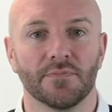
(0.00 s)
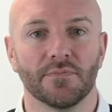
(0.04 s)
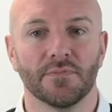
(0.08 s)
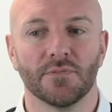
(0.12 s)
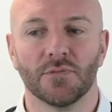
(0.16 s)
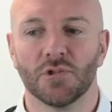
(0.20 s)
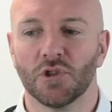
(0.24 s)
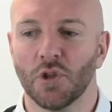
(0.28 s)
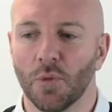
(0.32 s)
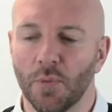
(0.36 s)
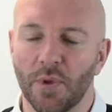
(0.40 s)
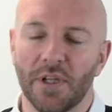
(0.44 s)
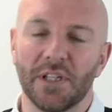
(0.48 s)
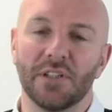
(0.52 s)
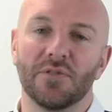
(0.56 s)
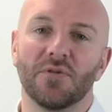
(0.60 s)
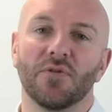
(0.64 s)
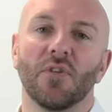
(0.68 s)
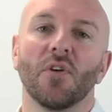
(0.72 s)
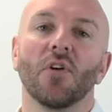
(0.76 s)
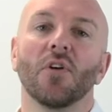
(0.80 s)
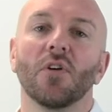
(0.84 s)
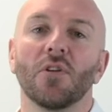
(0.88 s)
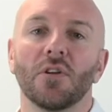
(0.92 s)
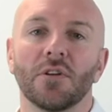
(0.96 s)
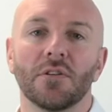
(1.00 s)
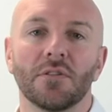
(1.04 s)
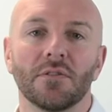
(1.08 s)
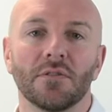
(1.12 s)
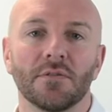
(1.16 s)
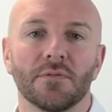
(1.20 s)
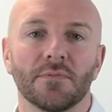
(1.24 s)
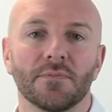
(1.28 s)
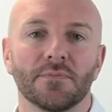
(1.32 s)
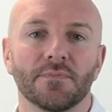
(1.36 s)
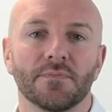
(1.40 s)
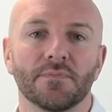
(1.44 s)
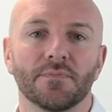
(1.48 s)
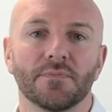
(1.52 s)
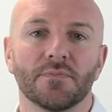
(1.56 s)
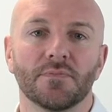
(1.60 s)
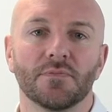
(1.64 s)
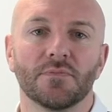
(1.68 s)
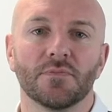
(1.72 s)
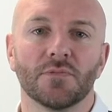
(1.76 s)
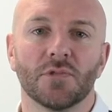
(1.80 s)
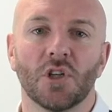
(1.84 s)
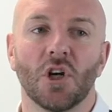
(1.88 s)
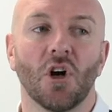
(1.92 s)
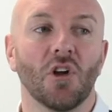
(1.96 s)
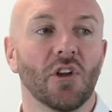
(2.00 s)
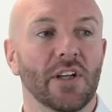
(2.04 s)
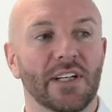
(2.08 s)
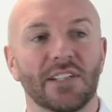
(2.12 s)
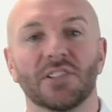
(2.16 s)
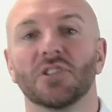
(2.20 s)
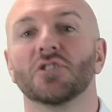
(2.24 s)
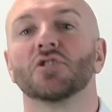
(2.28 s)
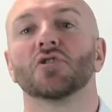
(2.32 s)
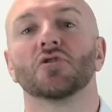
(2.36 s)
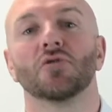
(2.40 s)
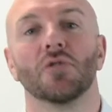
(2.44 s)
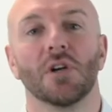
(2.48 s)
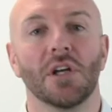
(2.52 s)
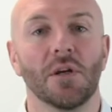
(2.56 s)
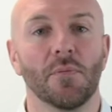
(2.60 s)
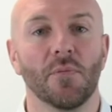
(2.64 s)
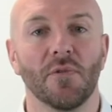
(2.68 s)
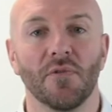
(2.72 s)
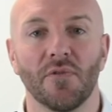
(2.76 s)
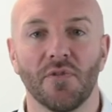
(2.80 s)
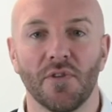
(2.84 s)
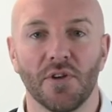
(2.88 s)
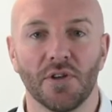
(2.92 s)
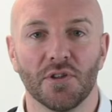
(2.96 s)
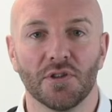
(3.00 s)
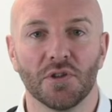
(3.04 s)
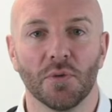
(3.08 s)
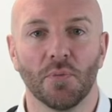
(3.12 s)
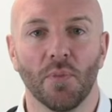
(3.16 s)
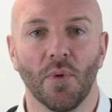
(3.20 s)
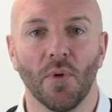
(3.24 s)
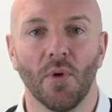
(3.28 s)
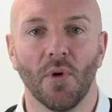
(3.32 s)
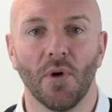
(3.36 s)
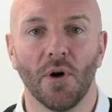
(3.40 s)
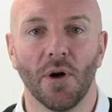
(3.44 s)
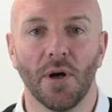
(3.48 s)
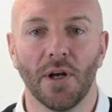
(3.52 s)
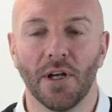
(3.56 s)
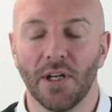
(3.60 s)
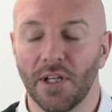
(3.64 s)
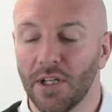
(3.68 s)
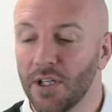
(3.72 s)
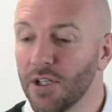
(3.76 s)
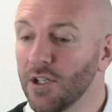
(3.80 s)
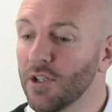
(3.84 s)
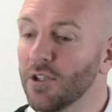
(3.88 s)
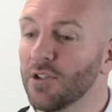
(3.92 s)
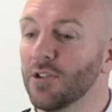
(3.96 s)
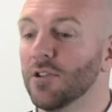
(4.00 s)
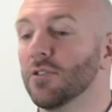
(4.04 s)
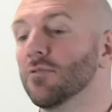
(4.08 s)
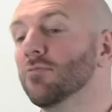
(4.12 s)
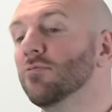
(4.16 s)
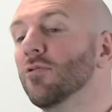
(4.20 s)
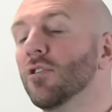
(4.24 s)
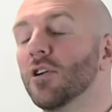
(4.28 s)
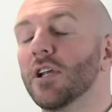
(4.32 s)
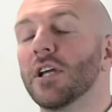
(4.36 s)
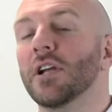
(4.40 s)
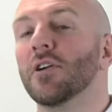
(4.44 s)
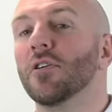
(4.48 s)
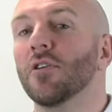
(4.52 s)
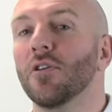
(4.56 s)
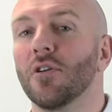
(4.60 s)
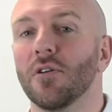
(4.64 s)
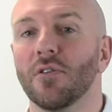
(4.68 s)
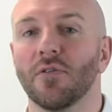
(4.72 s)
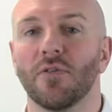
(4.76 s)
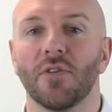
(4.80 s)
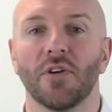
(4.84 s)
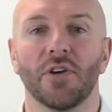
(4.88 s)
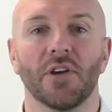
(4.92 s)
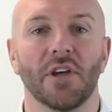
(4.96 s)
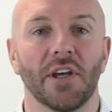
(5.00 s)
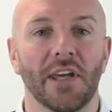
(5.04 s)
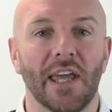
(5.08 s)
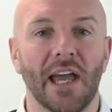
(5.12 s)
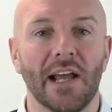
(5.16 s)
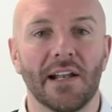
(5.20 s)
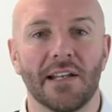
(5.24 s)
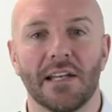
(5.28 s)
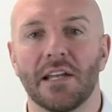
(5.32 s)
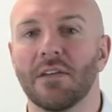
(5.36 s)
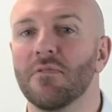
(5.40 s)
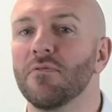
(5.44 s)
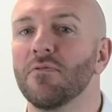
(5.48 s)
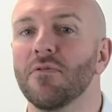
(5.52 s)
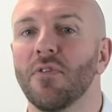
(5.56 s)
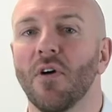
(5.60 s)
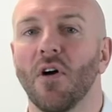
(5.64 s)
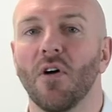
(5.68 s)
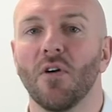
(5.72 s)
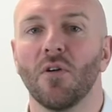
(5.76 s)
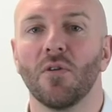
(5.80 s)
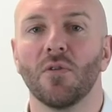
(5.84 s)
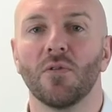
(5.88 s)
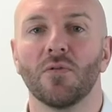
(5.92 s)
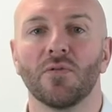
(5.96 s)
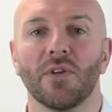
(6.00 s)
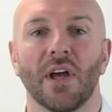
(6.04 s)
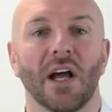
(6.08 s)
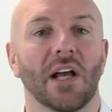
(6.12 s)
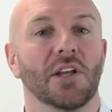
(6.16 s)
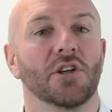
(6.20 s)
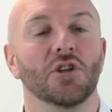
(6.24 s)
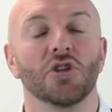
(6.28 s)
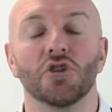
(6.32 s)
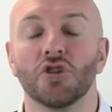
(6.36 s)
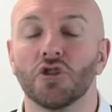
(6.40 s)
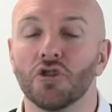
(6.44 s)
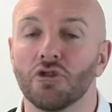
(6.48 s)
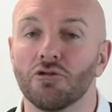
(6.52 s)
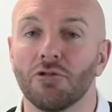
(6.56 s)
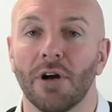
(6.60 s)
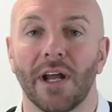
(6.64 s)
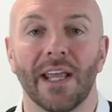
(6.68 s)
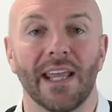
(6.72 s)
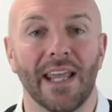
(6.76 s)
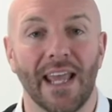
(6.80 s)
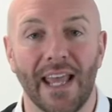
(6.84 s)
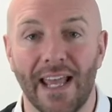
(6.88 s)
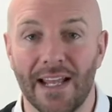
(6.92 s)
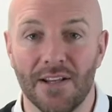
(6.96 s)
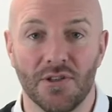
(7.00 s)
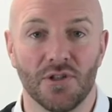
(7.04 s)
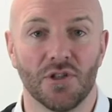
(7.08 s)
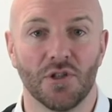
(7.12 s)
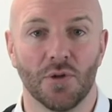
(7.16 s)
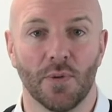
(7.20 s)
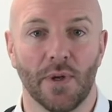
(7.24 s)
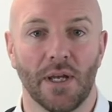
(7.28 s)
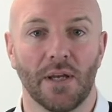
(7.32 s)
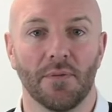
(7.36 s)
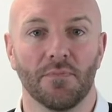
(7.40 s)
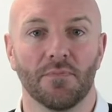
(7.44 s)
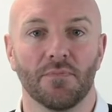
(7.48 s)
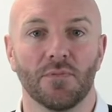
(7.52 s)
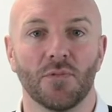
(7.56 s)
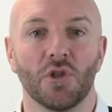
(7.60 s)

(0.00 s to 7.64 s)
Somebody's fallen, colleagues are screaming for your support, you're running over, you're getting involved, and you're straight into it.